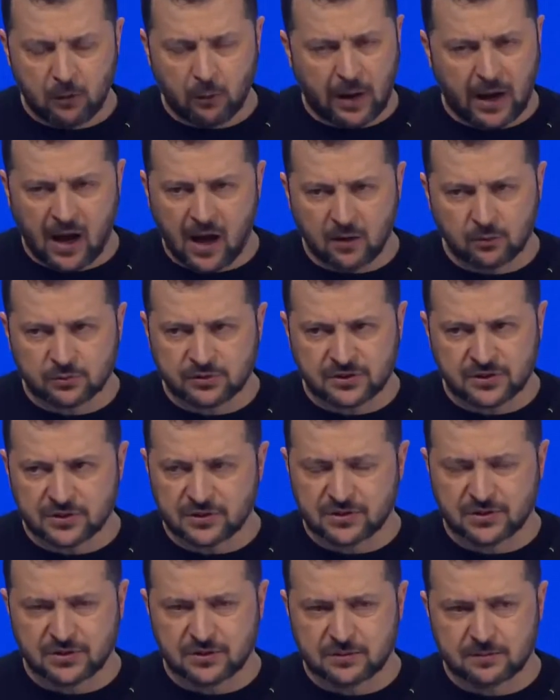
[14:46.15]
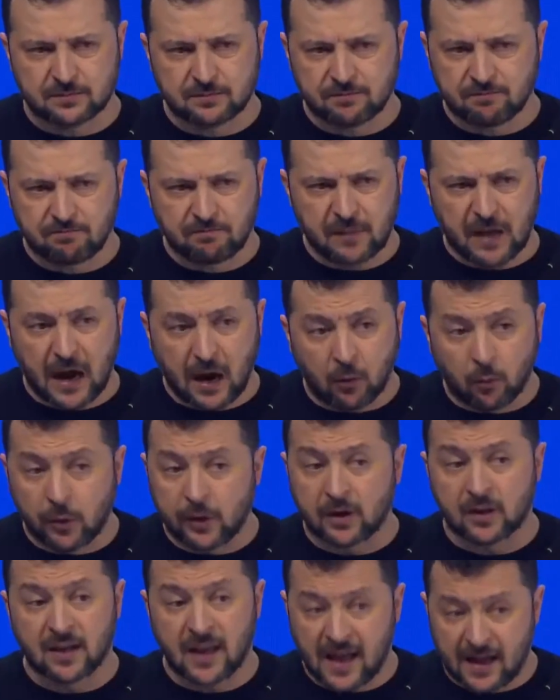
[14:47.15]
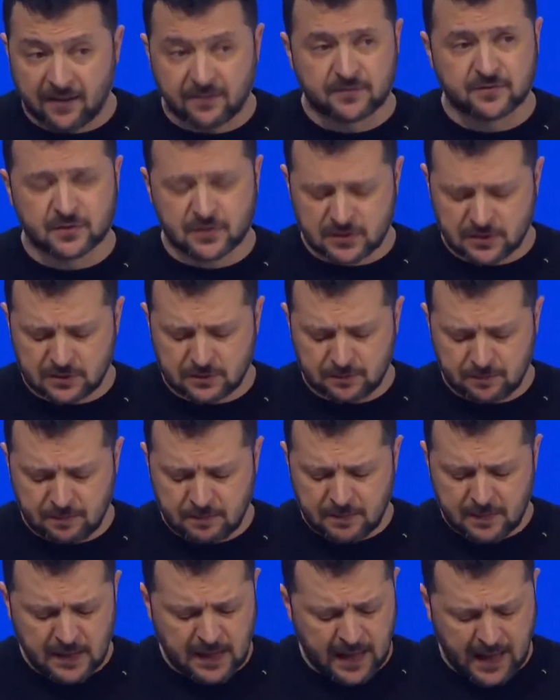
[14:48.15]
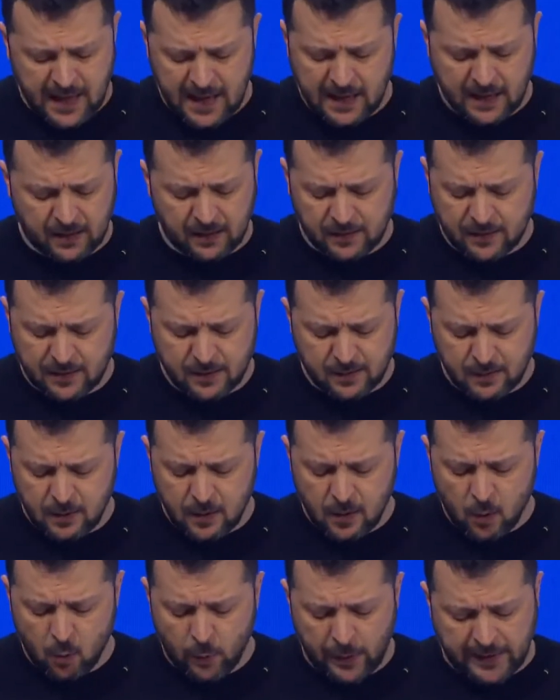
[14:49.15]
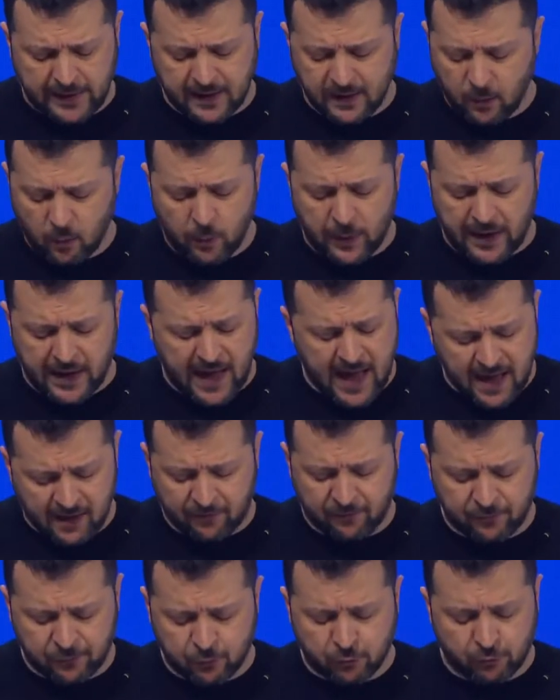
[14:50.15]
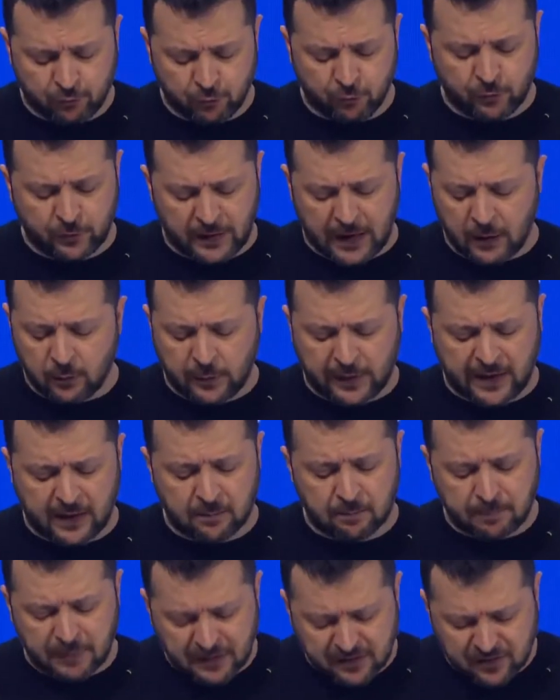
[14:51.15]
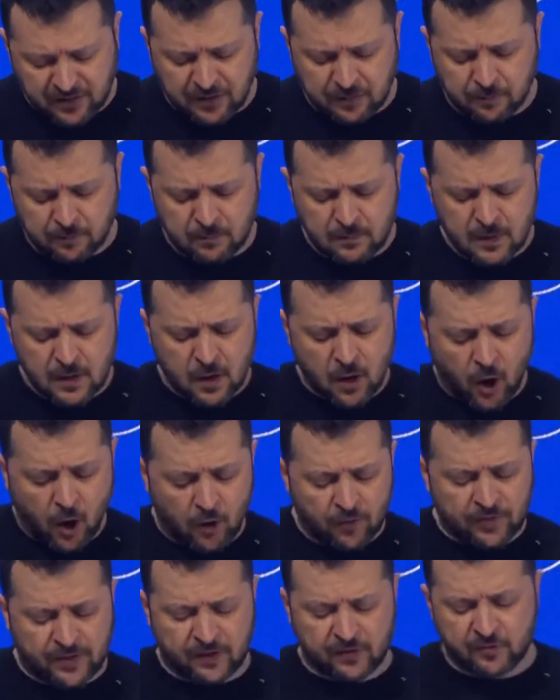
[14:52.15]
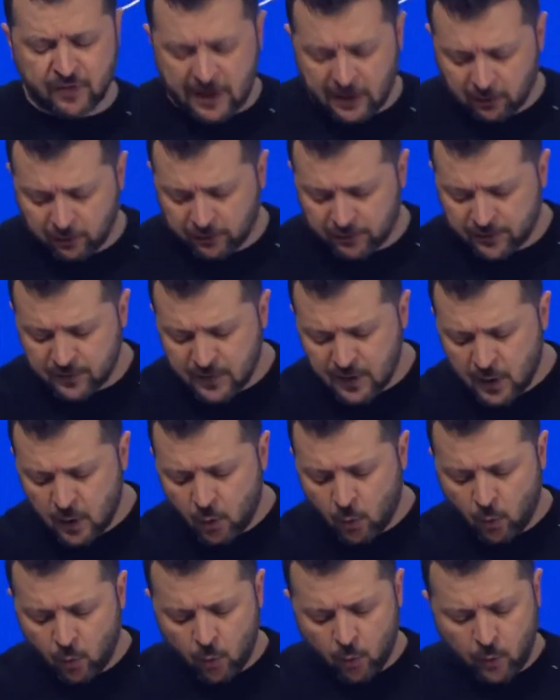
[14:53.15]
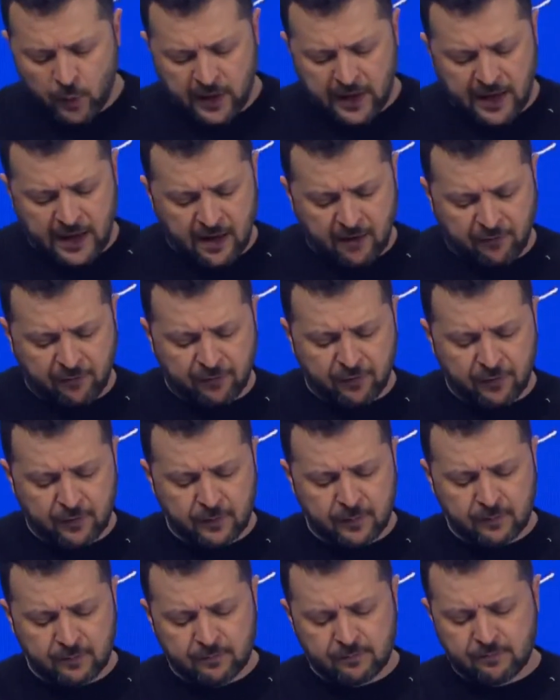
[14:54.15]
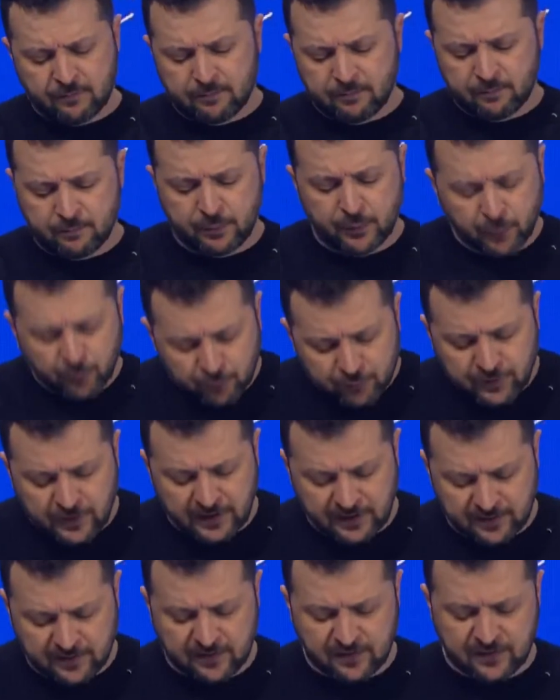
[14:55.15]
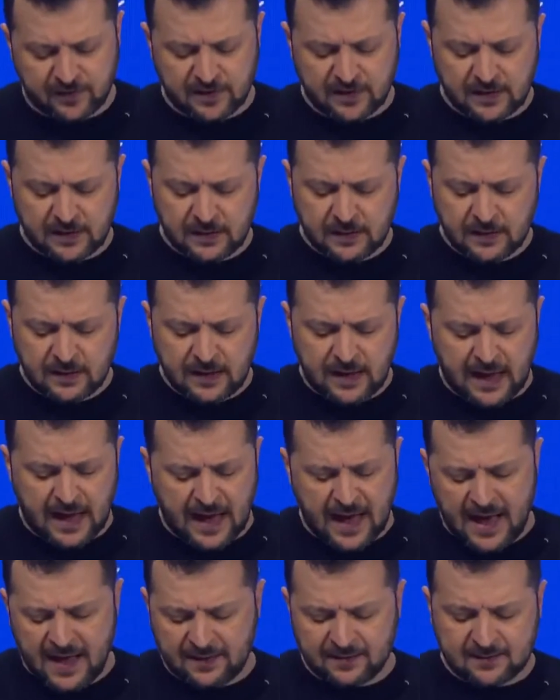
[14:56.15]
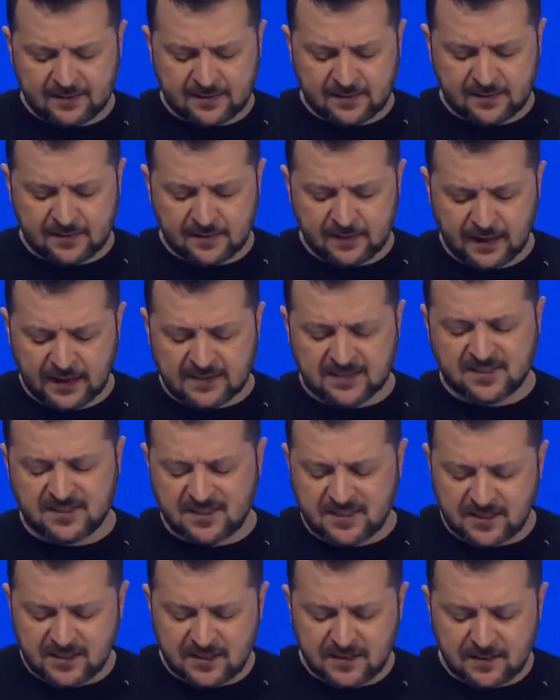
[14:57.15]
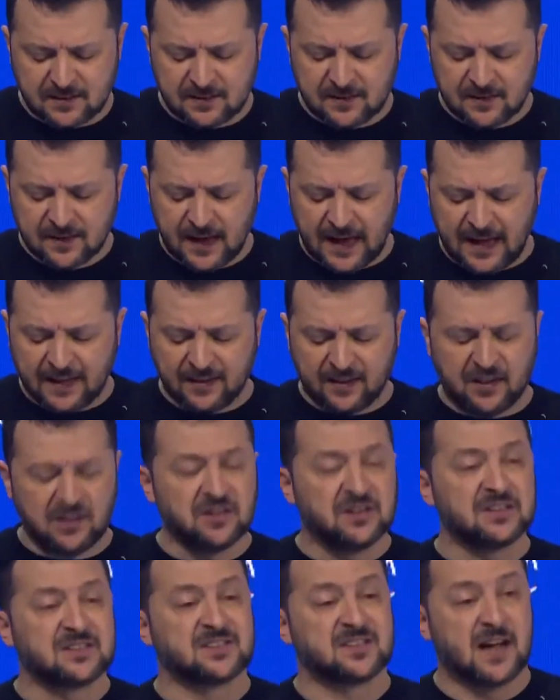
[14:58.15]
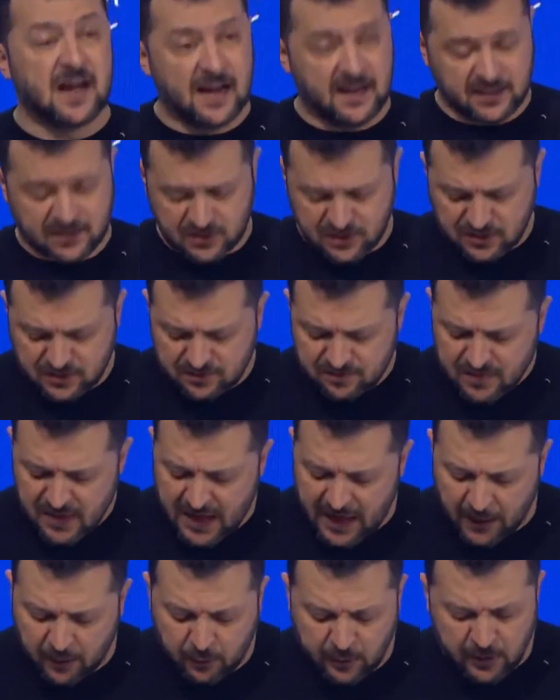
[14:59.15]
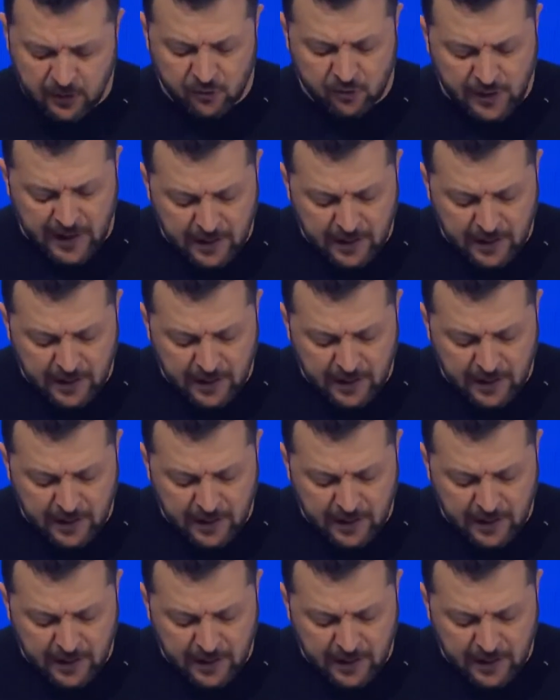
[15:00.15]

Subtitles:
our houses, our lives. And we have to do it, and we can beat him on the ground. We have proved it, and at sea and in the skies. And we